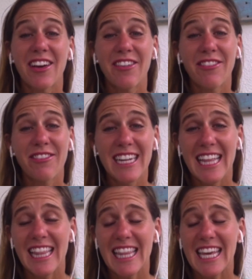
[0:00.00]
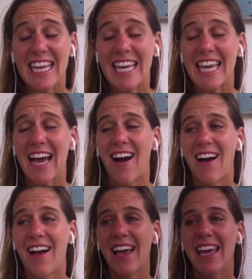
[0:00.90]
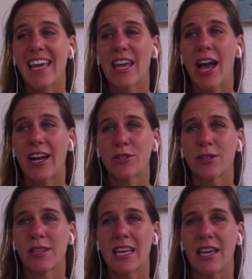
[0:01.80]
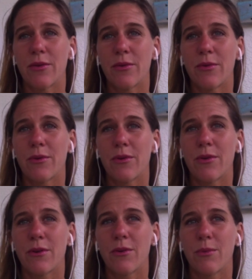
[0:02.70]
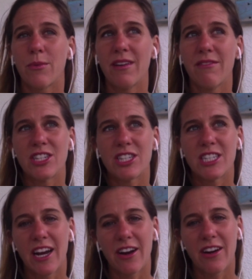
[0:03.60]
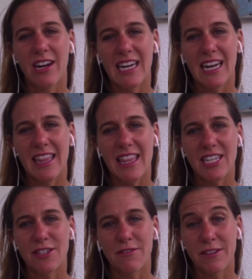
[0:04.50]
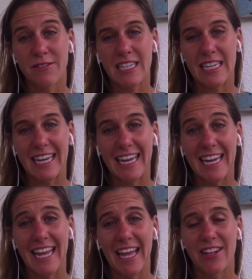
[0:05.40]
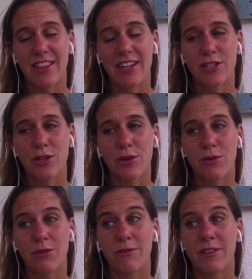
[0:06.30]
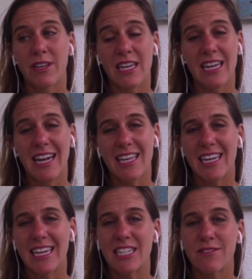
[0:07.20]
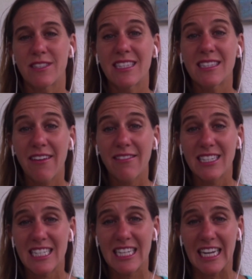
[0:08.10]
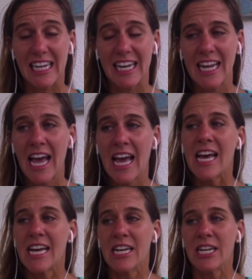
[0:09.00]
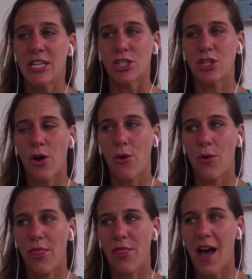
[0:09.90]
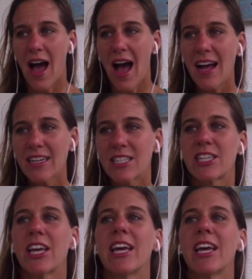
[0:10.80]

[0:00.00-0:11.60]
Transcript: Definitely. I actually went vegetarian at the age of 15 and then total vegan at the age of 17. So that's